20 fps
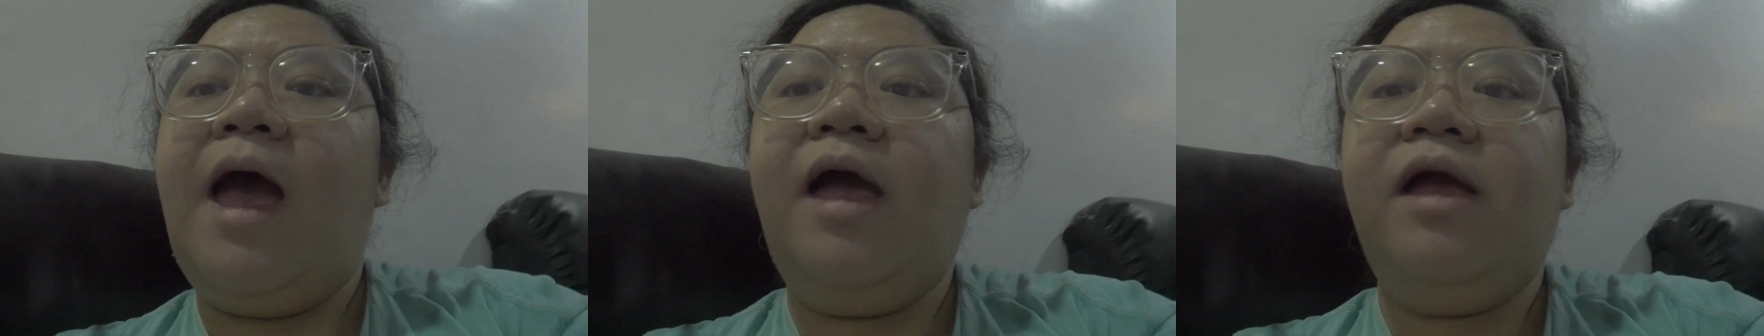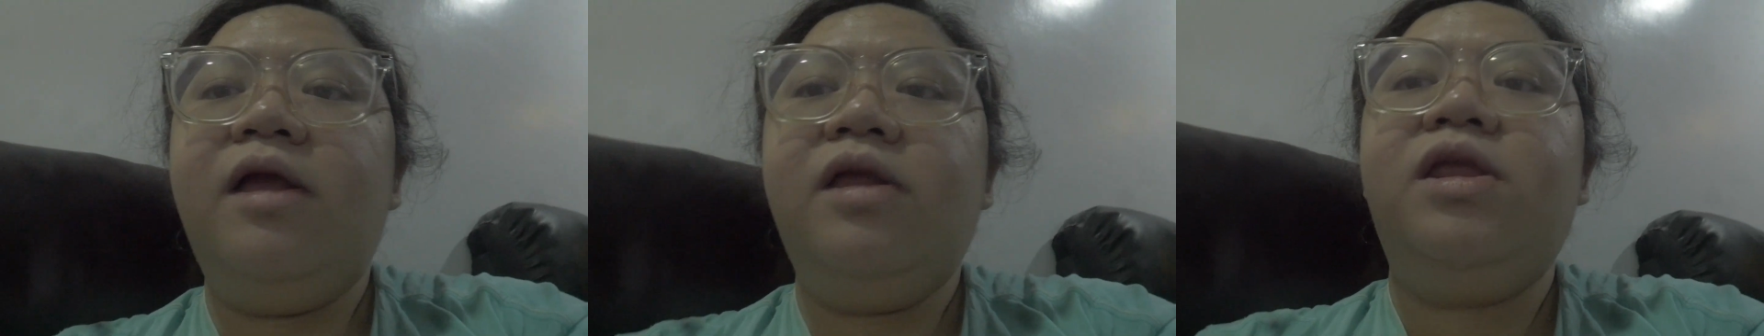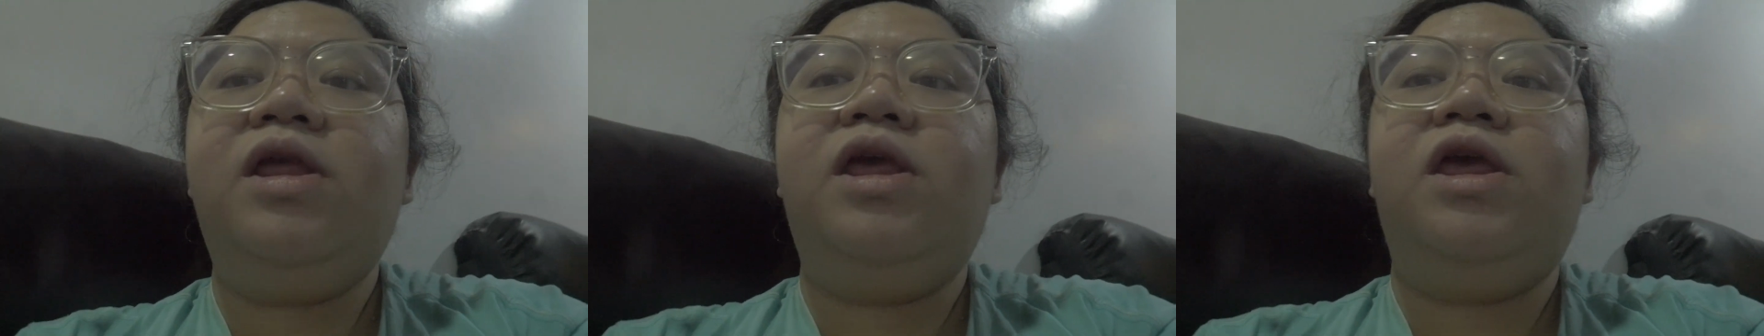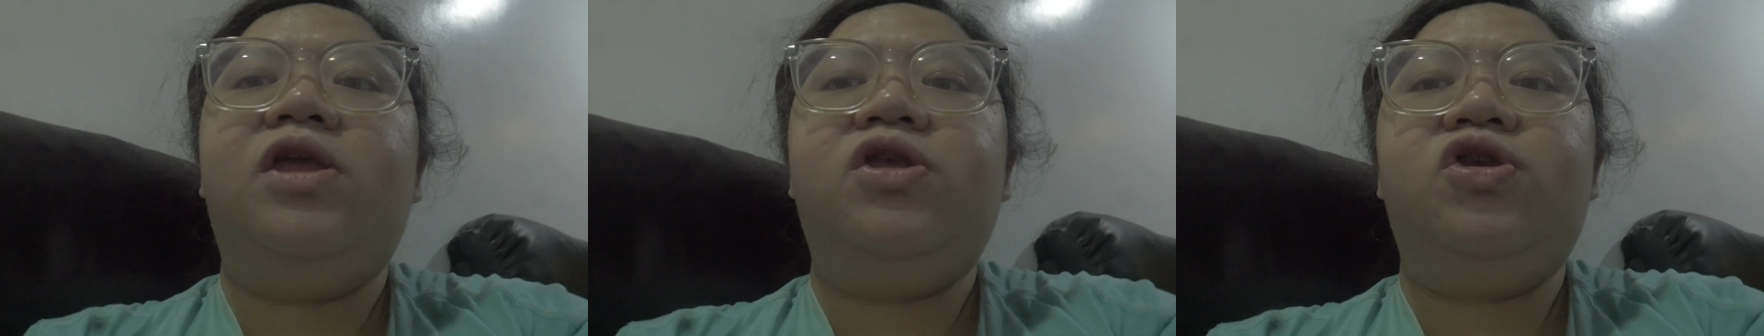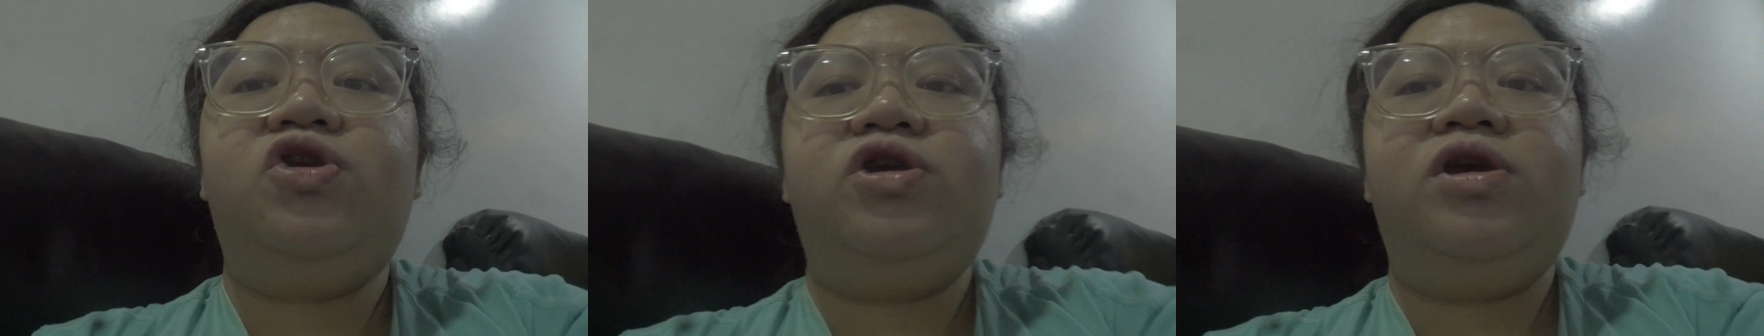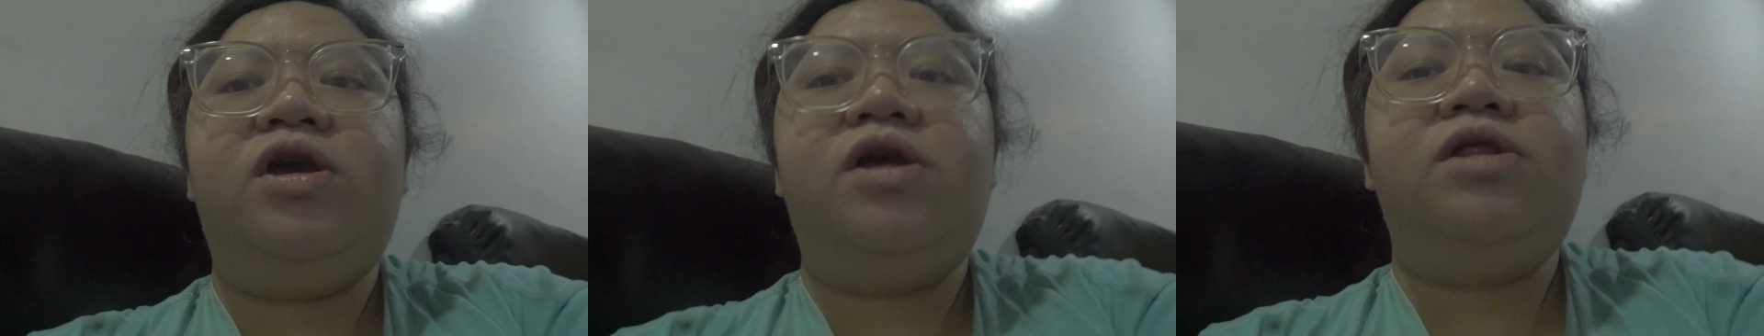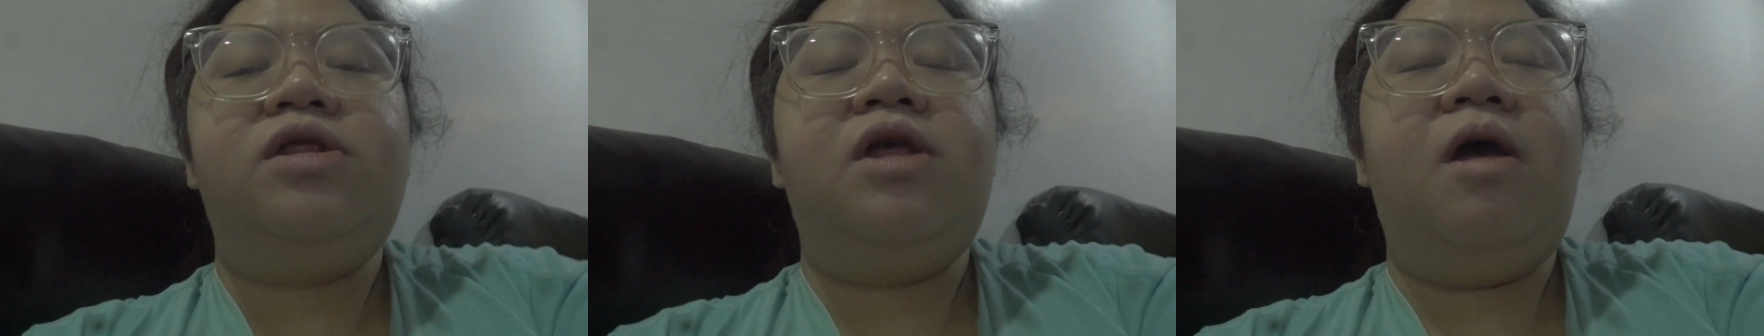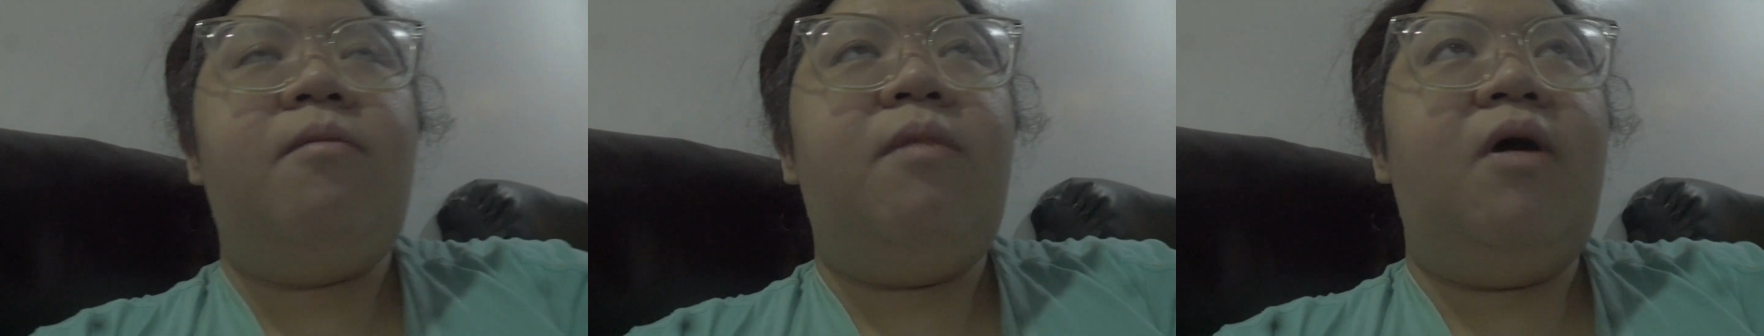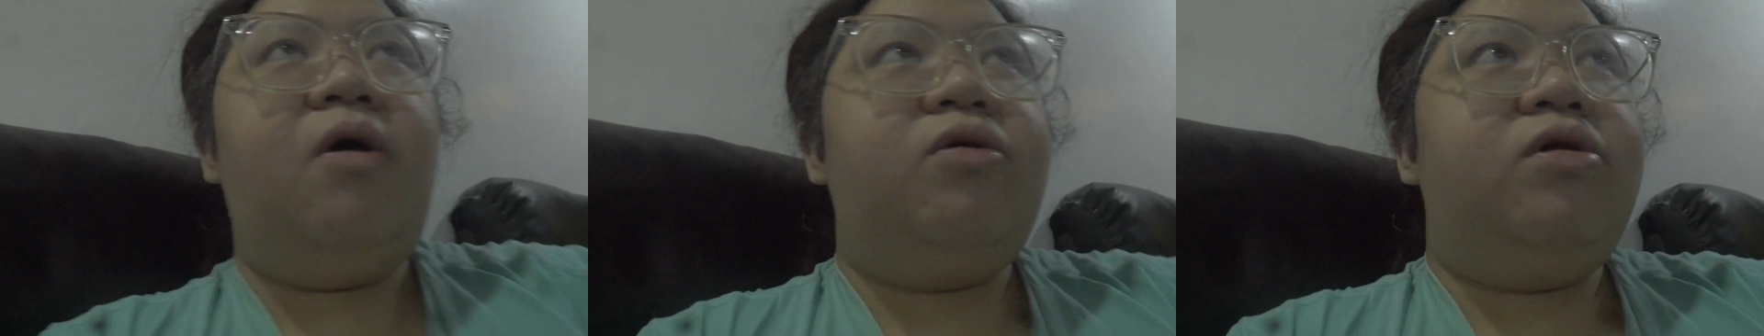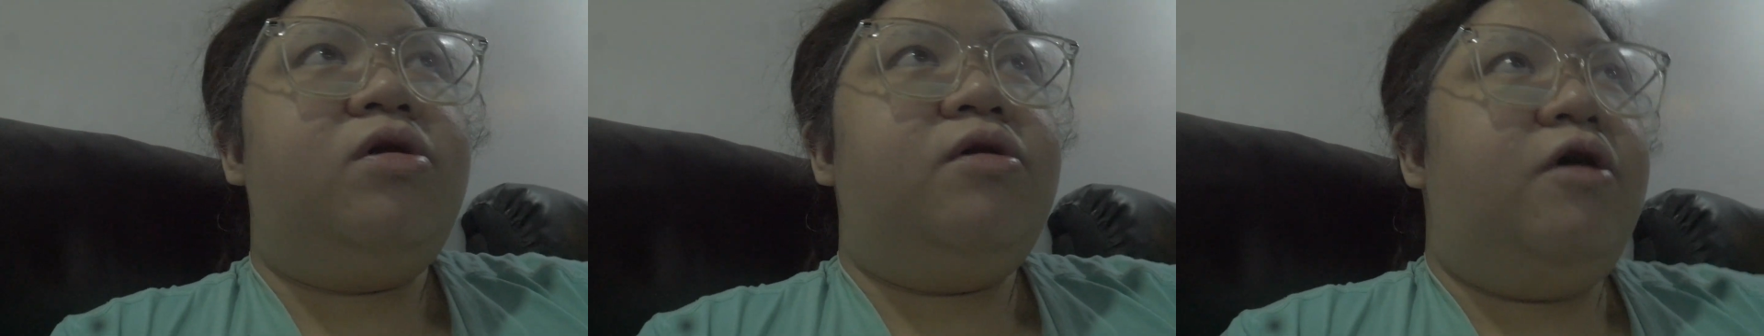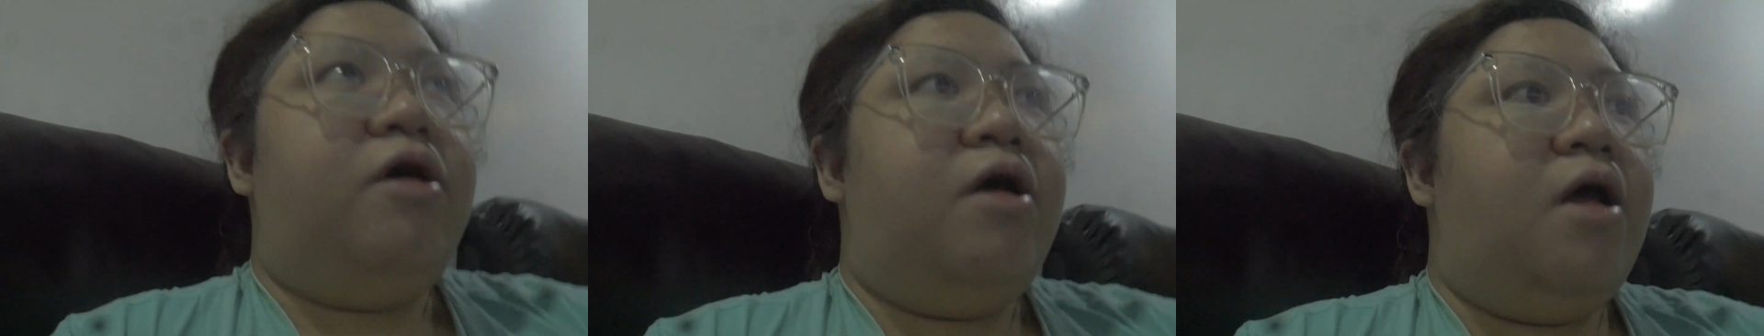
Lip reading: Ang niche is about